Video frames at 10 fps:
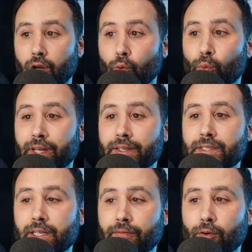we can
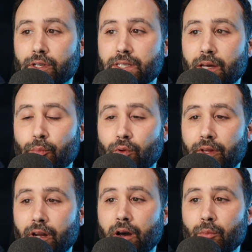see, for example,
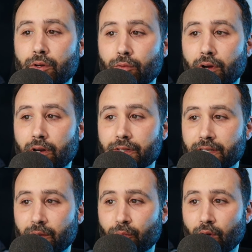that Amon-Ra
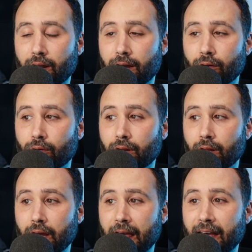St. Brown
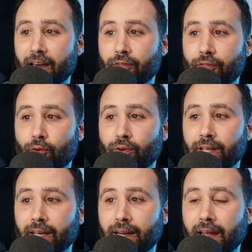had
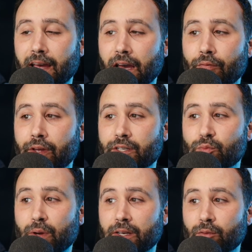30.5
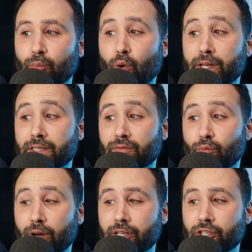expected points, of
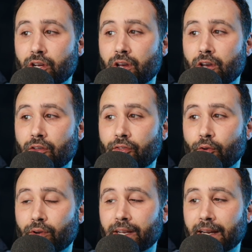which
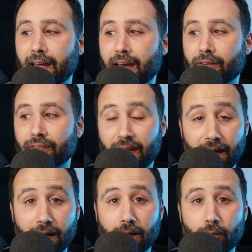30.5
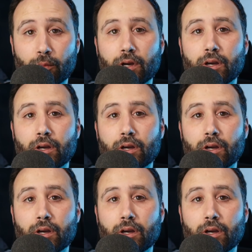came